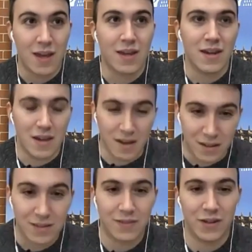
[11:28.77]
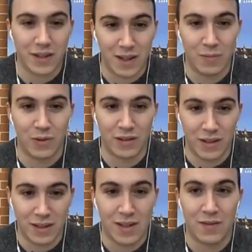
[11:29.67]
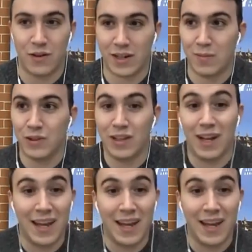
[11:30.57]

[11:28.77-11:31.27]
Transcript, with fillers: Yeah, for example, the